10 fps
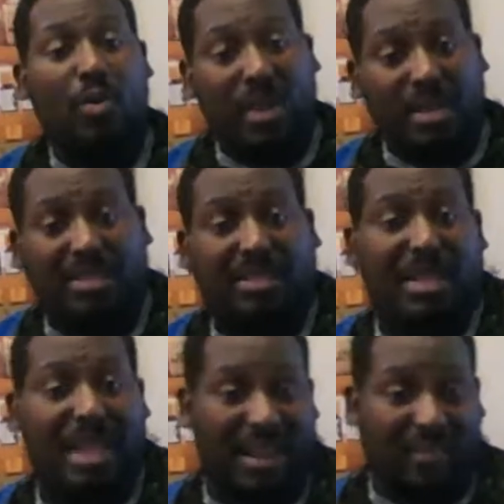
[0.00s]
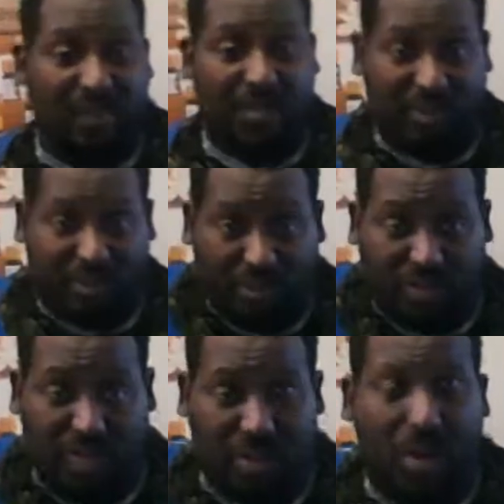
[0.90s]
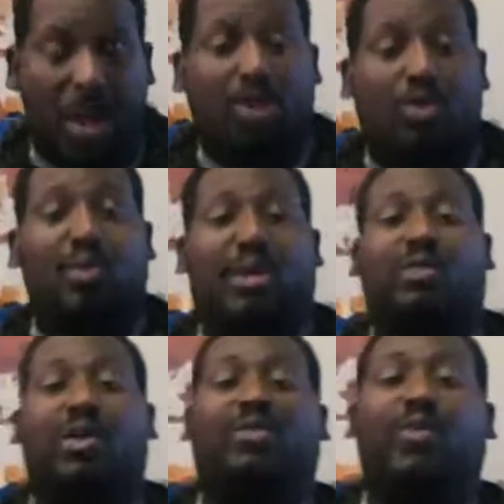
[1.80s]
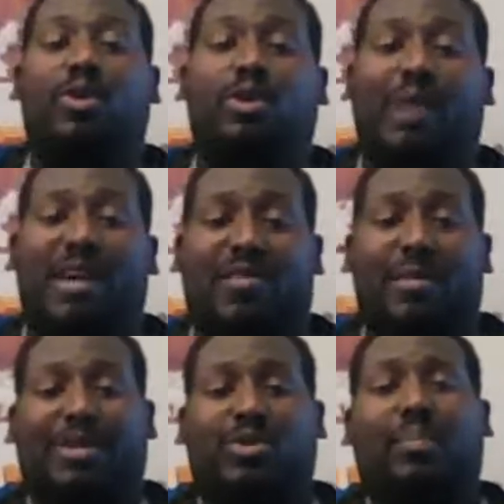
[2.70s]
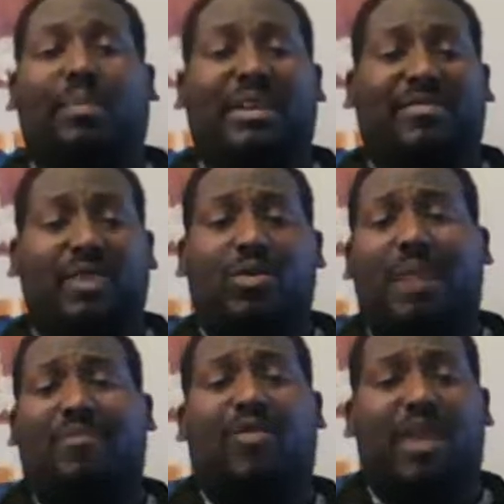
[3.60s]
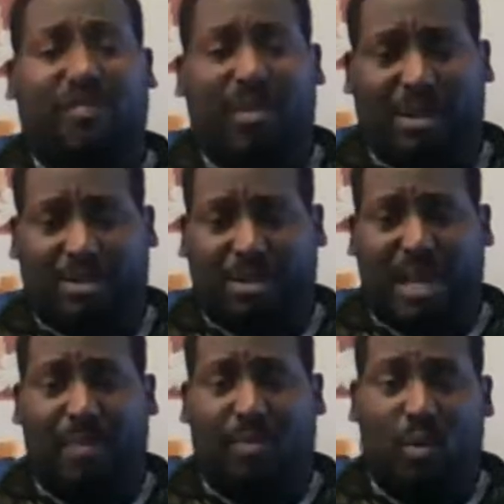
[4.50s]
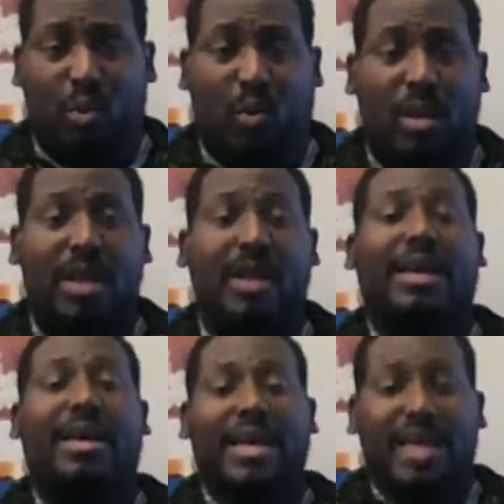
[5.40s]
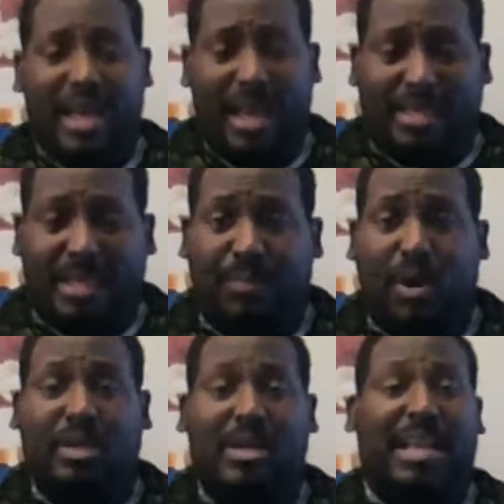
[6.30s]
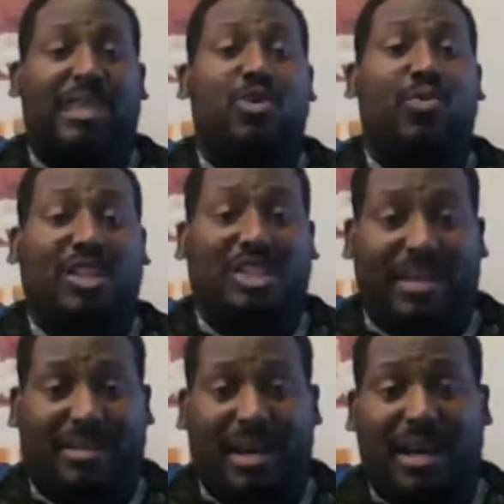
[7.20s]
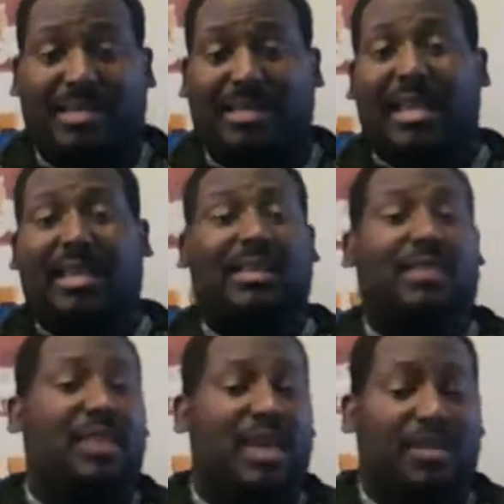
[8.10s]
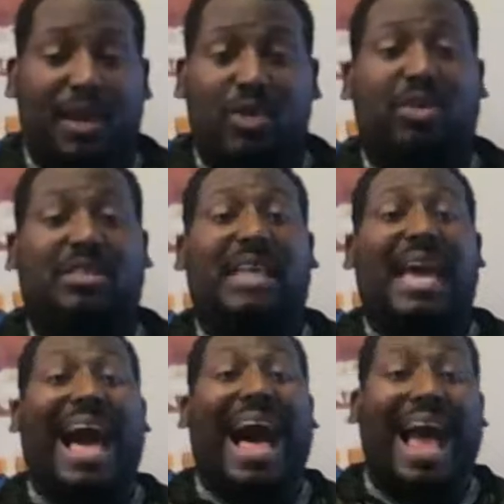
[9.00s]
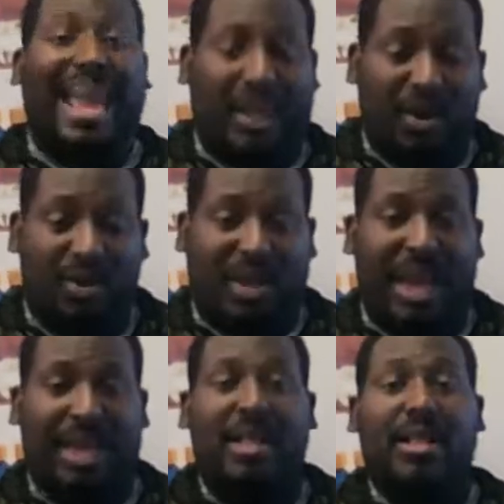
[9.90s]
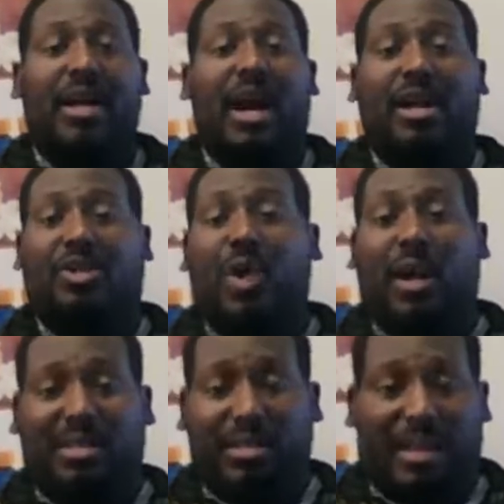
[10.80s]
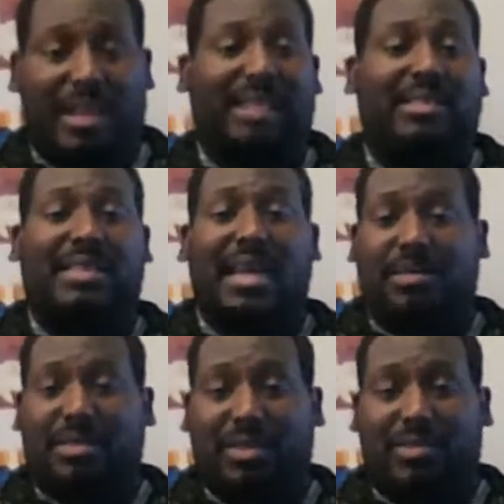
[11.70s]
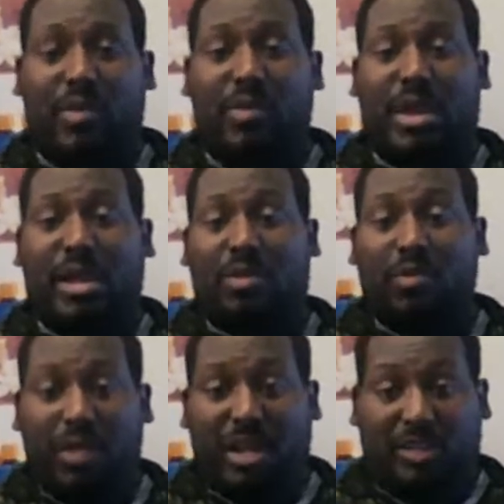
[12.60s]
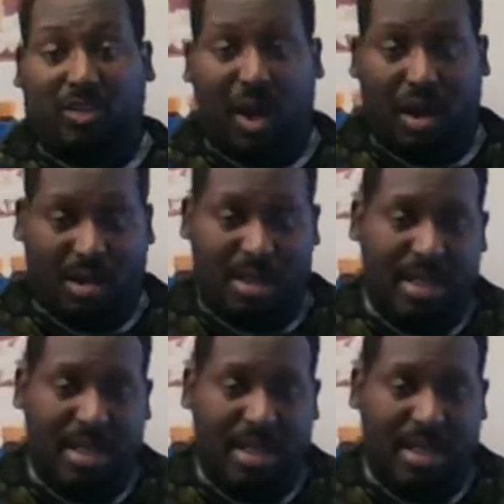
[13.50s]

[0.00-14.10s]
We could send that information to you. Si besoin de voir d'autres informations privées, nous avons vos informations ça pour vous. It's important that you reach out to us. Send us an email. You could say hi, okay? Talk to me. Let's set up something we can really talk.